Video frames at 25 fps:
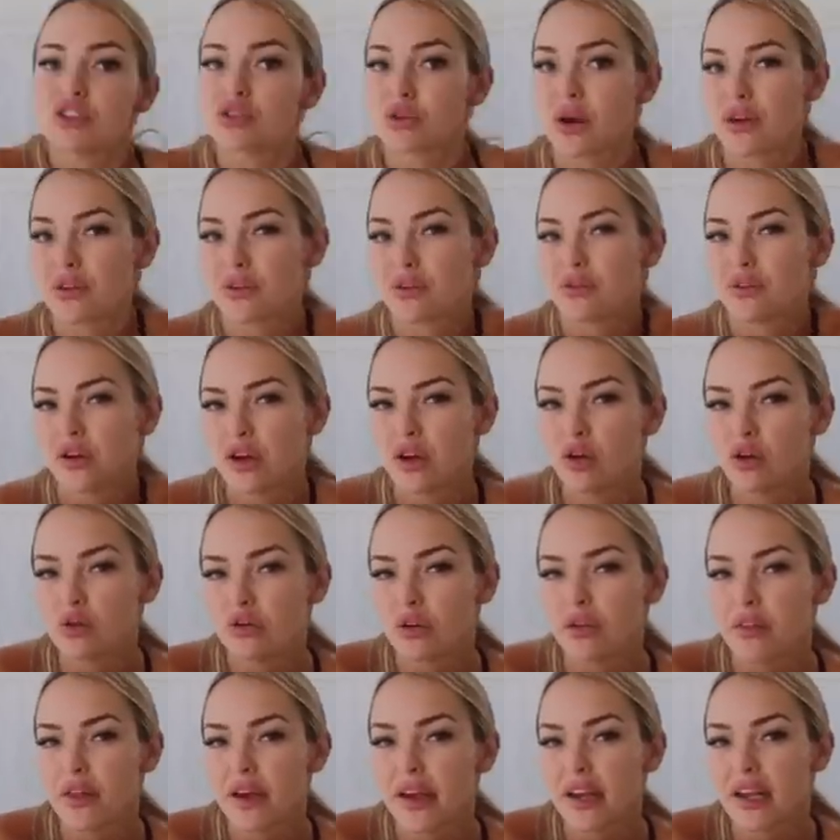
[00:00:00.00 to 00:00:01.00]
So I feel
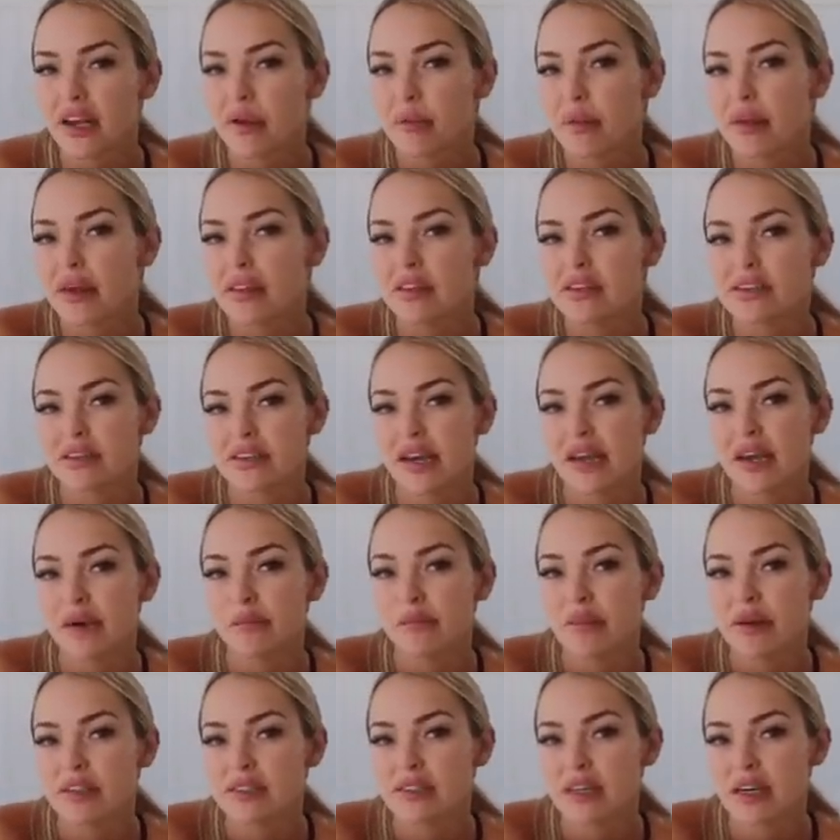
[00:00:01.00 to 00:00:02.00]
that they're going to be the
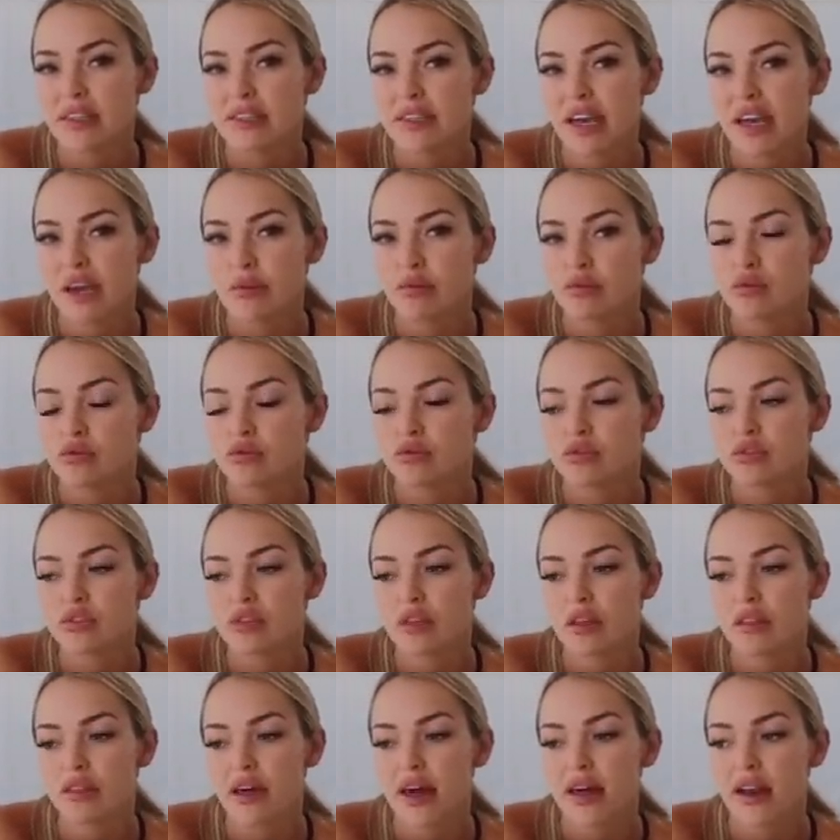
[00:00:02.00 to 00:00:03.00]
same bedside tables
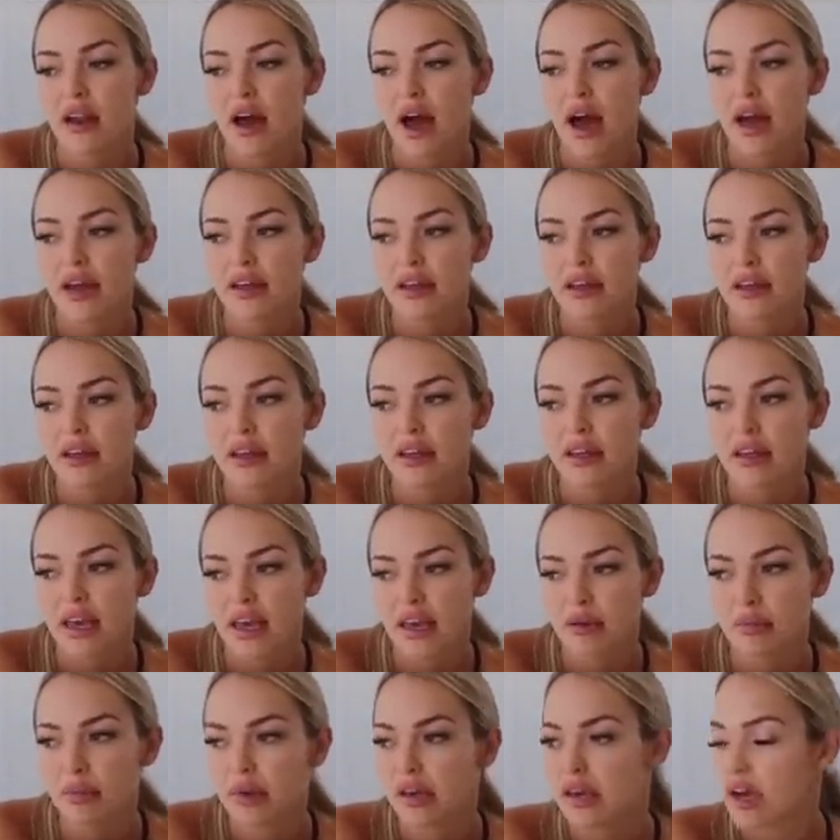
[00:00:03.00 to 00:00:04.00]
that I
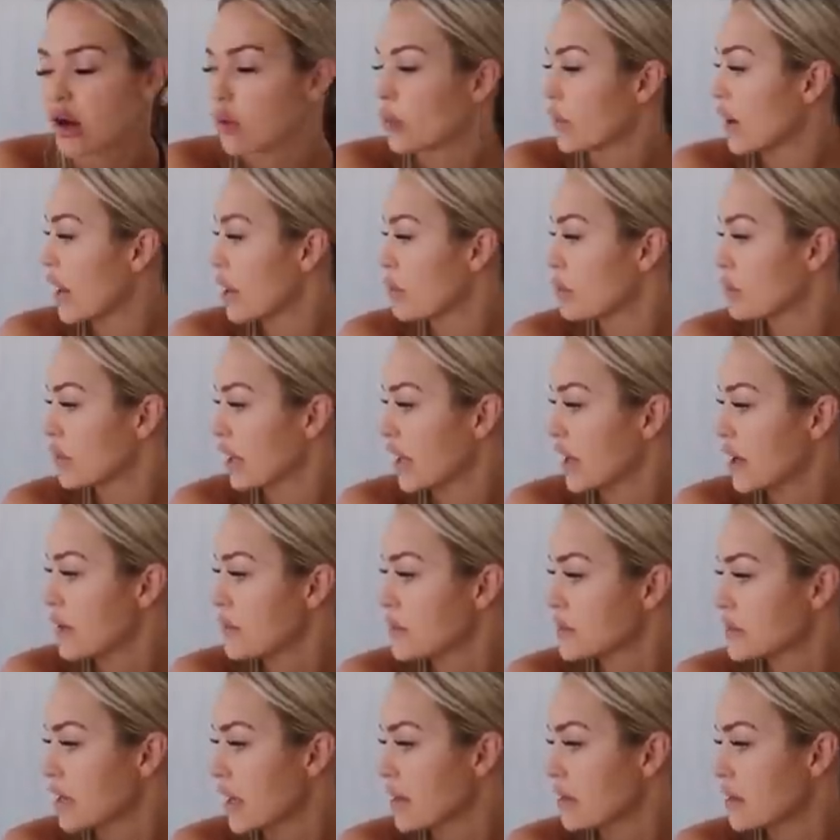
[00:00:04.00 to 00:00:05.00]
keep here when Em
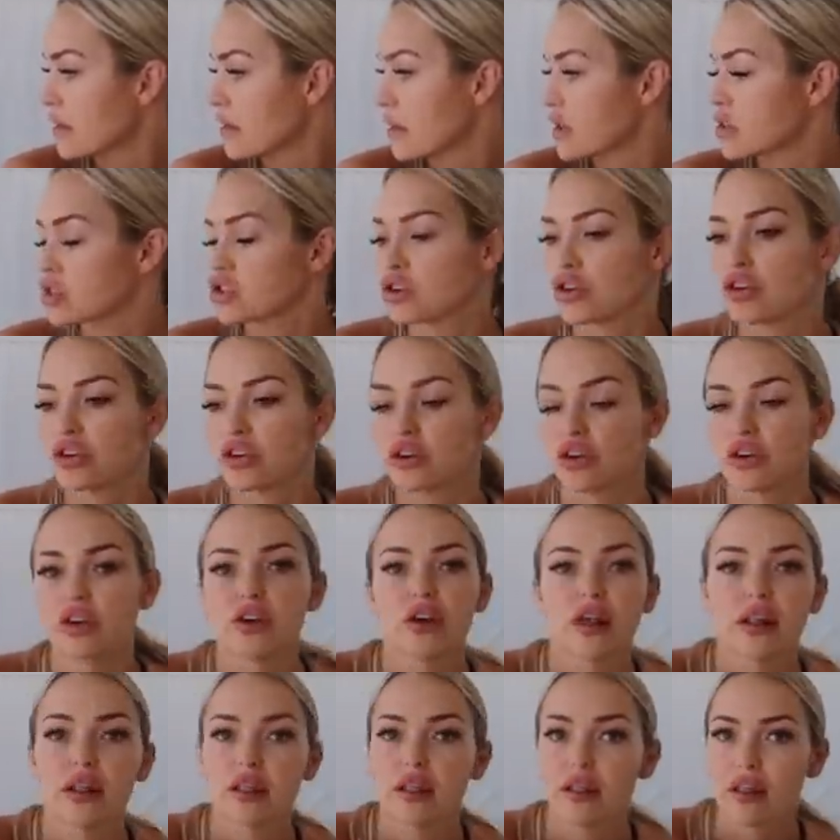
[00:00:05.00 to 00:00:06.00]
leaves. I think they're so cute
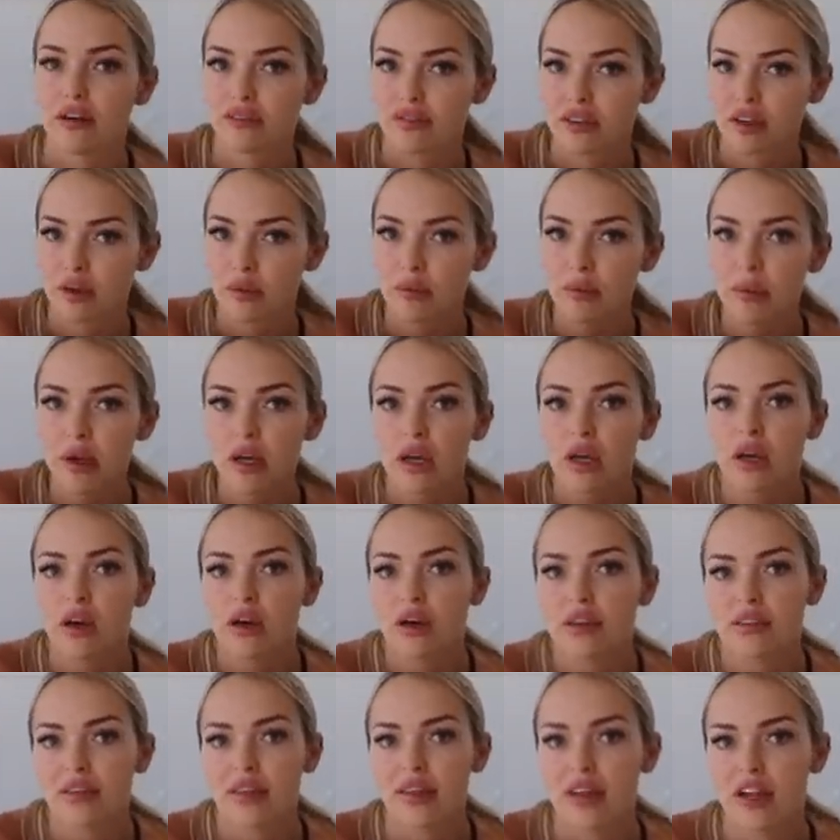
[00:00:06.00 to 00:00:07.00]
and I love them.
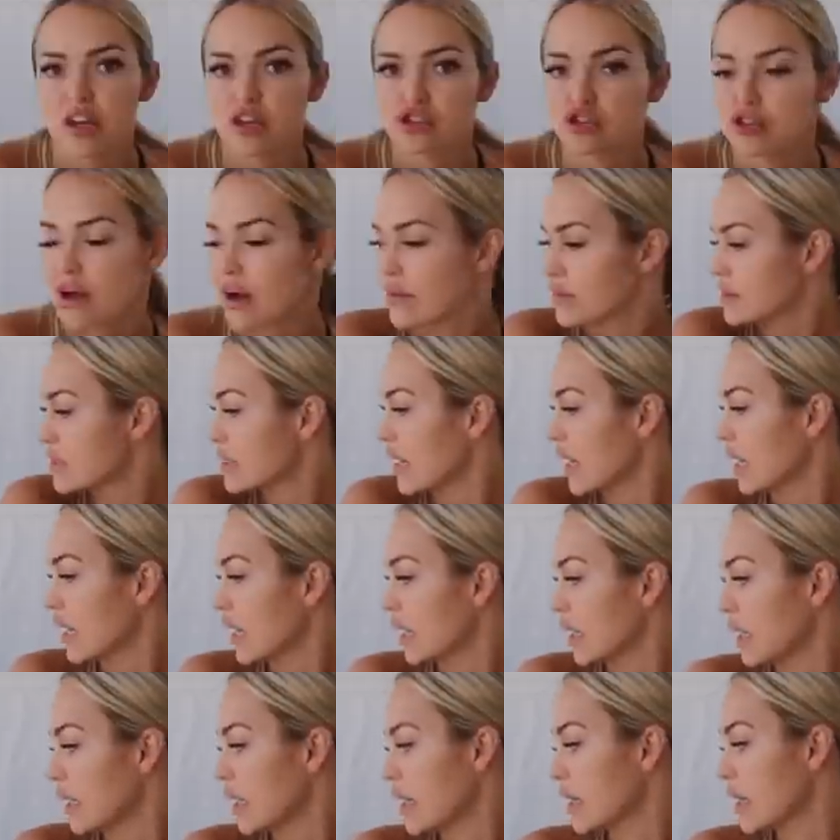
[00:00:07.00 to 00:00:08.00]
They're like a
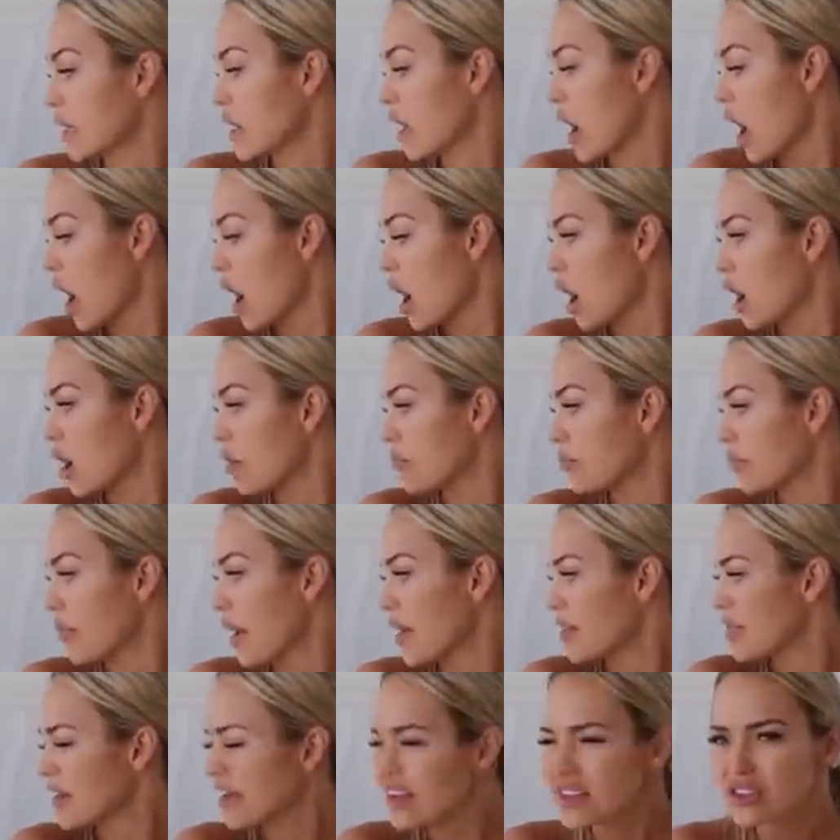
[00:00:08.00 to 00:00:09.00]
travertine. Um,
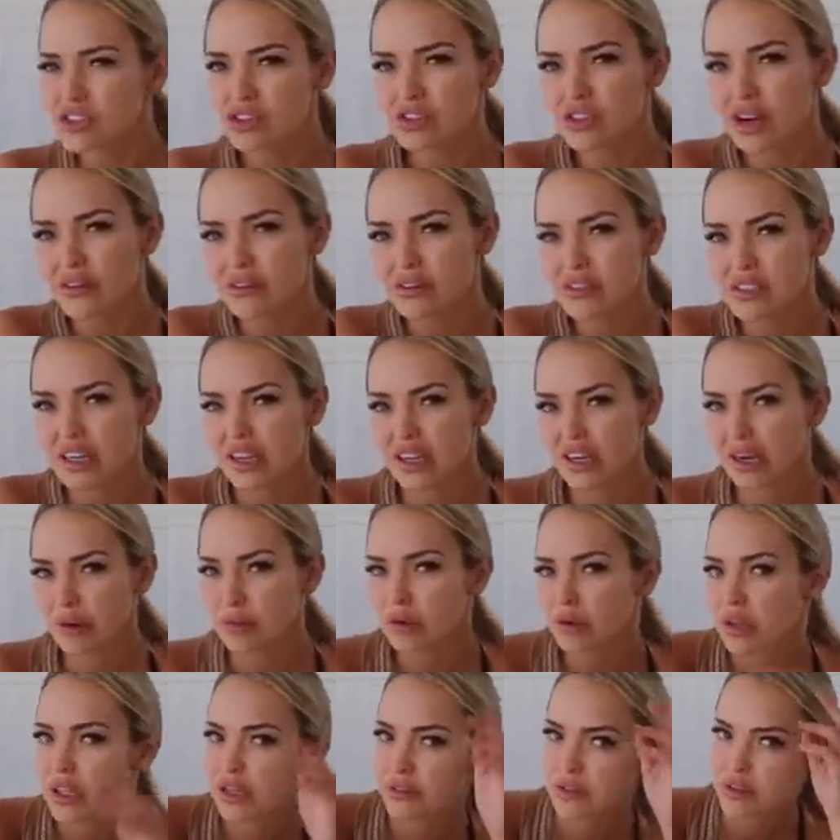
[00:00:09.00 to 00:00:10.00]
I think it's travertine, I
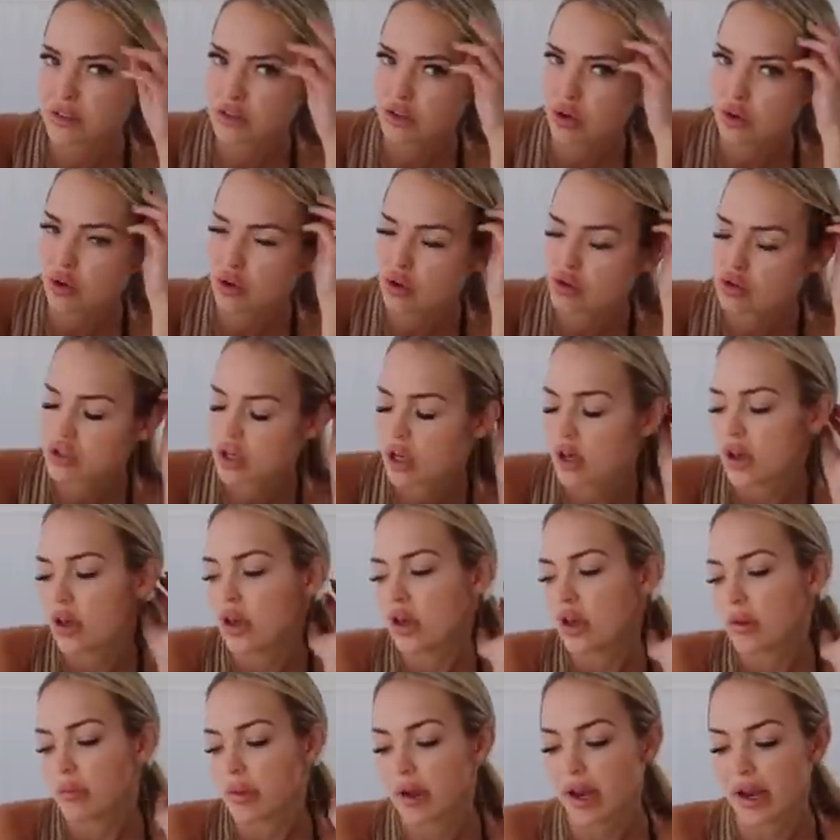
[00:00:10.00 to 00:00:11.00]
believe it's called.
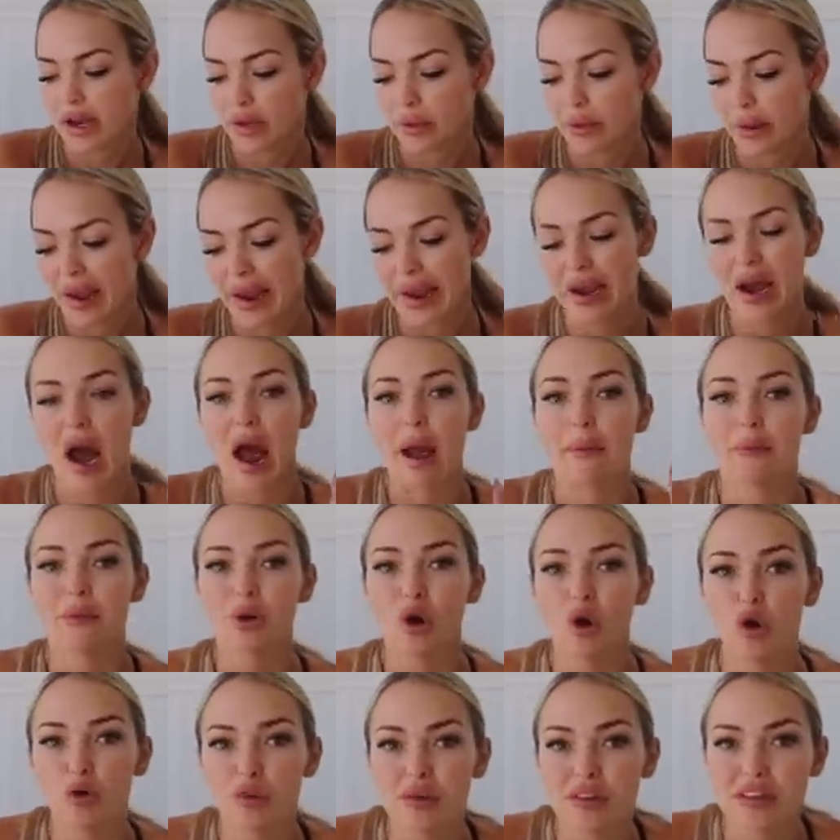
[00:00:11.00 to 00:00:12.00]
But anyway, I'm
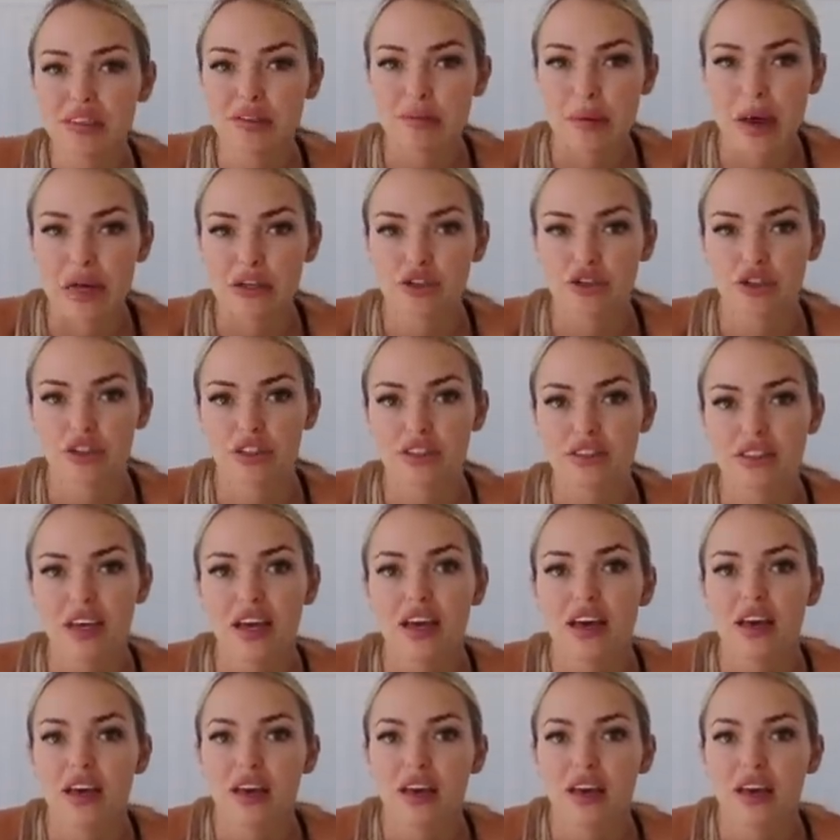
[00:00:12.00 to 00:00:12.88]
going to open this mattress.